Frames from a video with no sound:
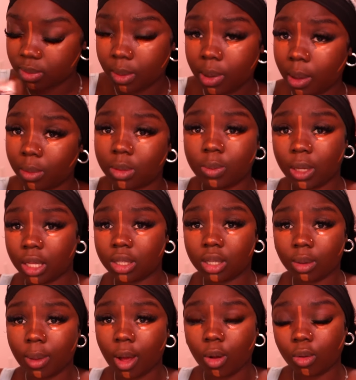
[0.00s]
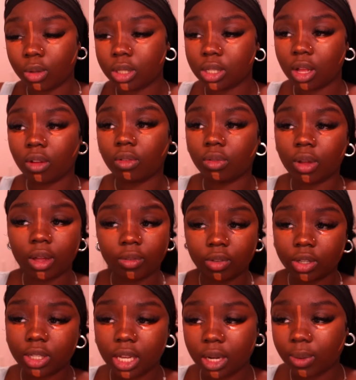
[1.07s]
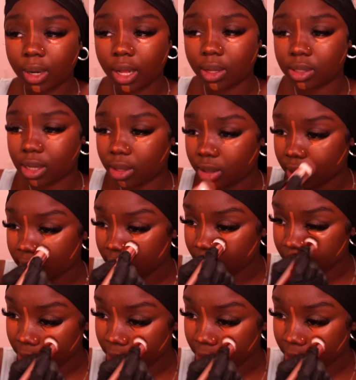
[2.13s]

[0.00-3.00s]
Maybe I'm speaking to my old self. If there's anyone else out there like